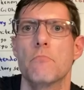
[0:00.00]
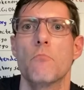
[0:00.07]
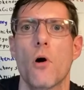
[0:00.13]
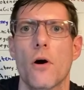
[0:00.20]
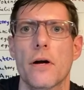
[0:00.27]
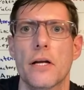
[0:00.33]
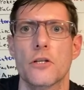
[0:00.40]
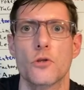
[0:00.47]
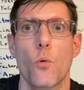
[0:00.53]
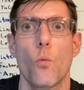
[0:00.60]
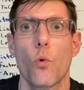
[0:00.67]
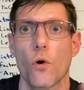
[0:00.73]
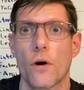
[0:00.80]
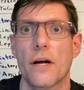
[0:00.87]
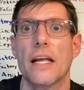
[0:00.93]
markets
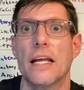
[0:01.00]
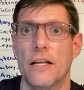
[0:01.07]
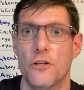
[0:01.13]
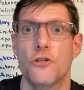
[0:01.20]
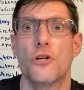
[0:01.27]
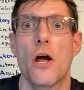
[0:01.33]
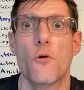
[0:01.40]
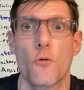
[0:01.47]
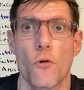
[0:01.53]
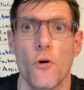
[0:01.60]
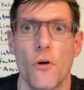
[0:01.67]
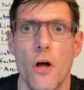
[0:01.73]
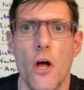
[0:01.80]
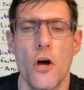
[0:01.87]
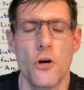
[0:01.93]
work in general.